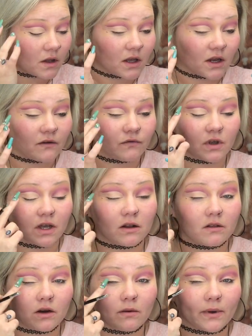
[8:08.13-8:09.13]
And if you get
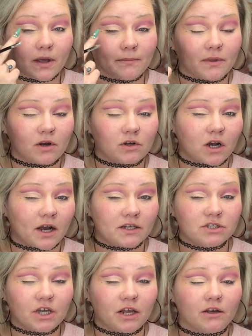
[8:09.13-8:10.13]
a little bit up there in your
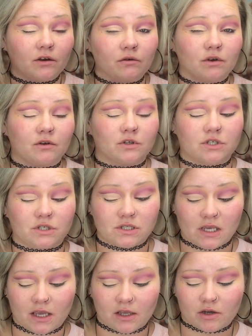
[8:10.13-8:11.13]
eyeshadow, you can just
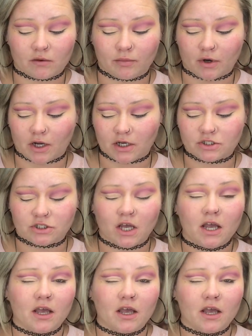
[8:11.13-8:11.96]
take your brush